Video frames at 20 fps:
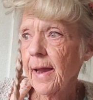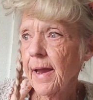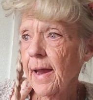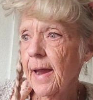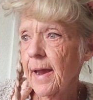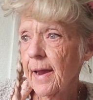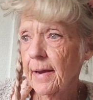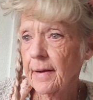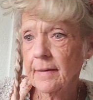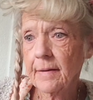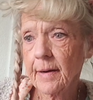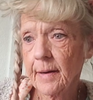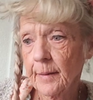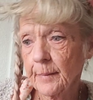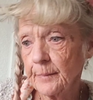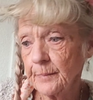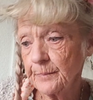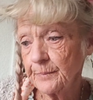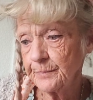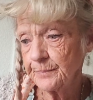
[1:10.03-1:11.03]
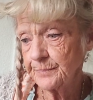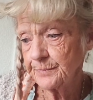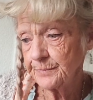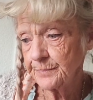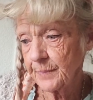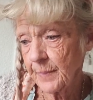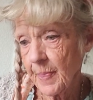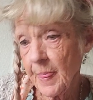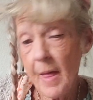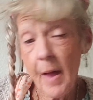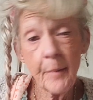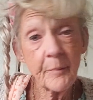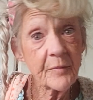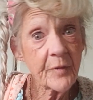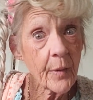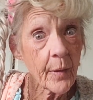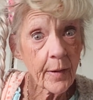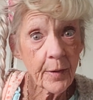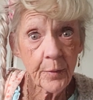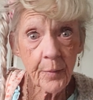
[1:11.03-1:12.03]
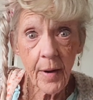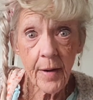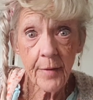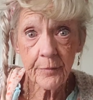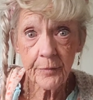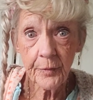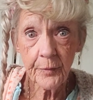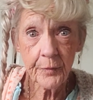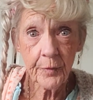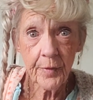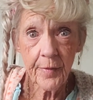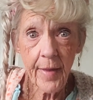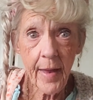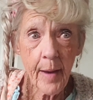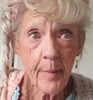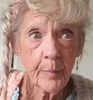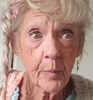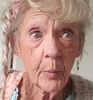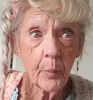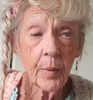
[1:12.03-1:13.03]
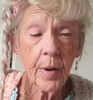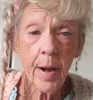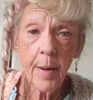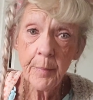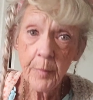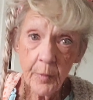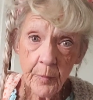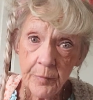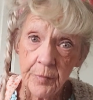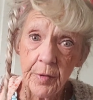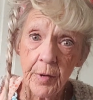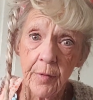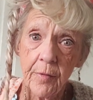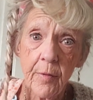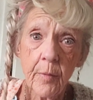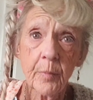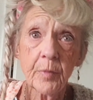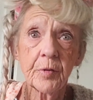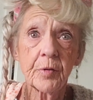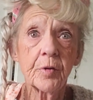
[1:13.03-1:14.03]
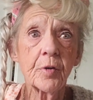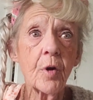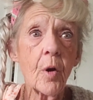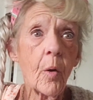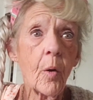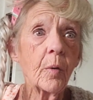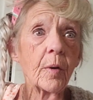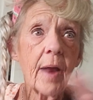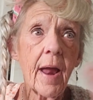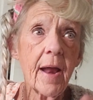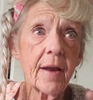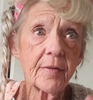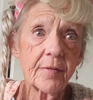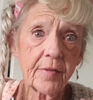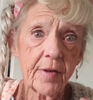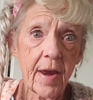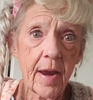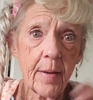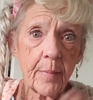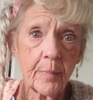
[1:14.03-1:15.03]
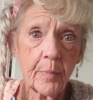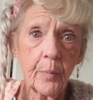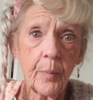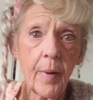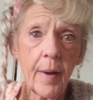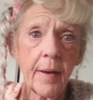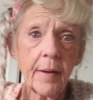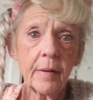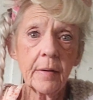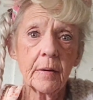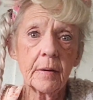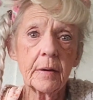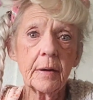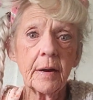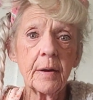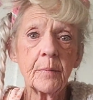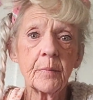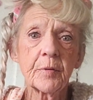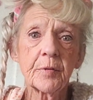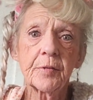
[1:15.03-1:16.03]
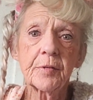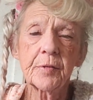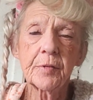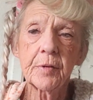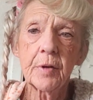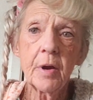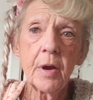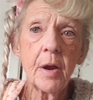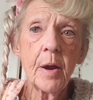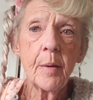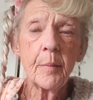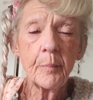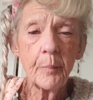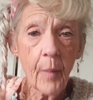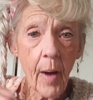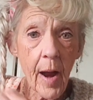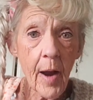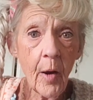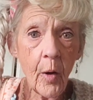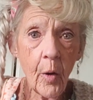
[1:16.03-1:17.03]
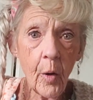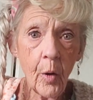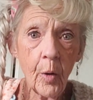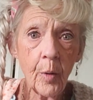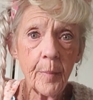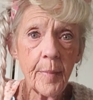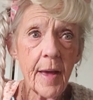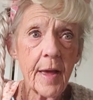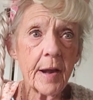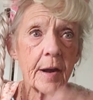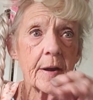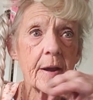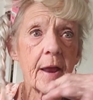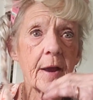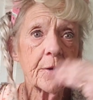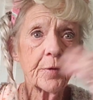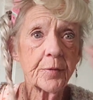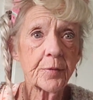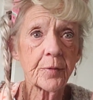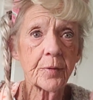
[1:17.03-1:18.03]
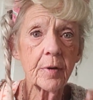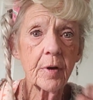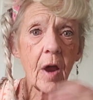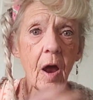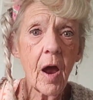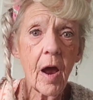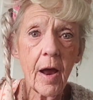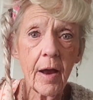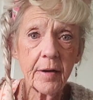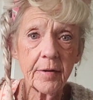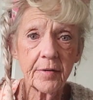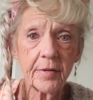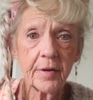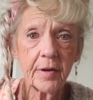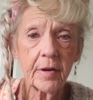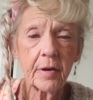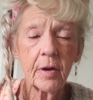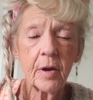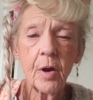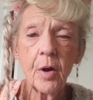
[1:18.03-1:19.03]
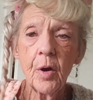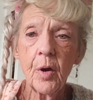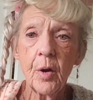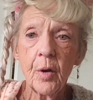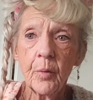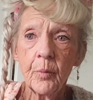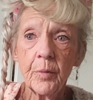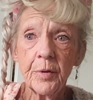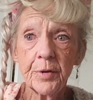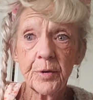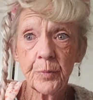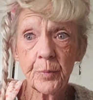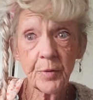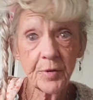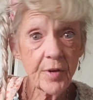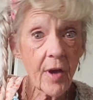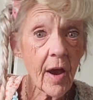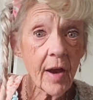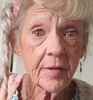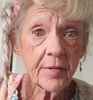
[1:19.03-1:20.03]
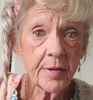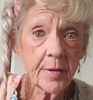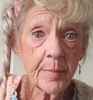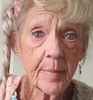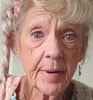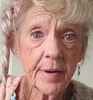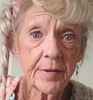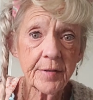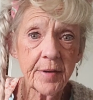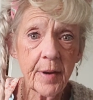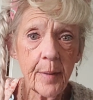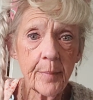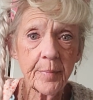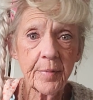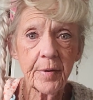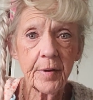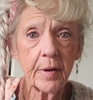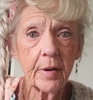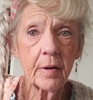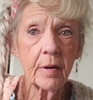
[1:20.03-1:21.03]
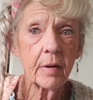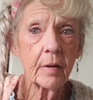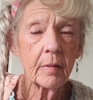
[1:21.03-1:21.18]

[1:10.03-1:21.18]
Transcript: and I'm very grateful for that. But when I moved here, there was no landscape. Well, it was my home and an extra lot, which was awesome, except